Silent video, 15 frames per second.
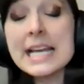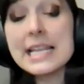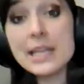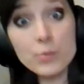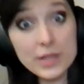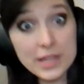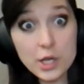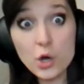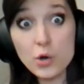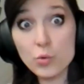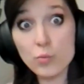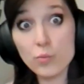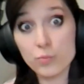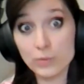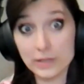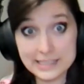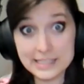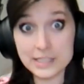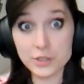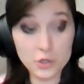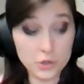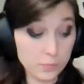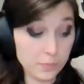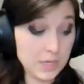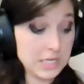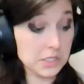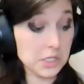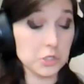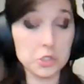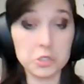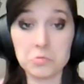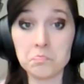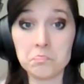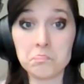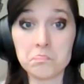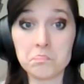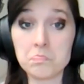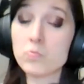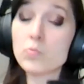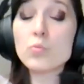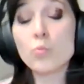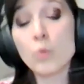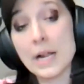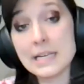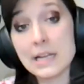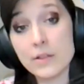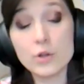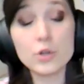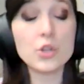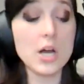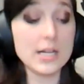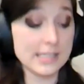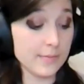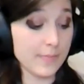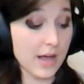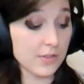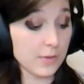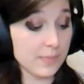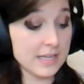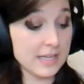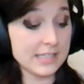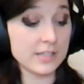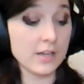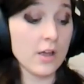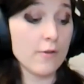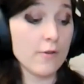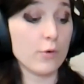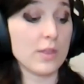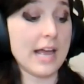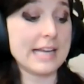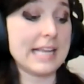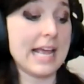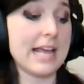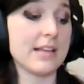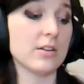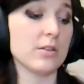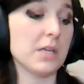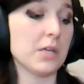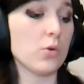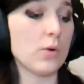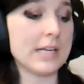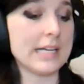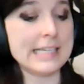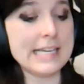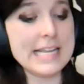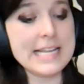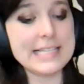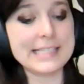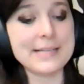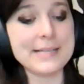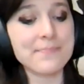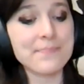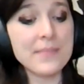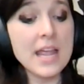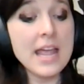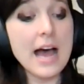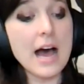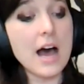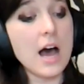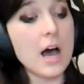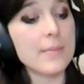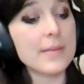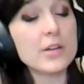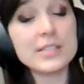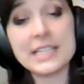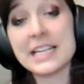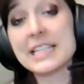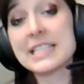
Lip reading: Then when they go to listen to the piece, they just write down their thoughts about the piece for that day. It'll be quick and easy. Here's an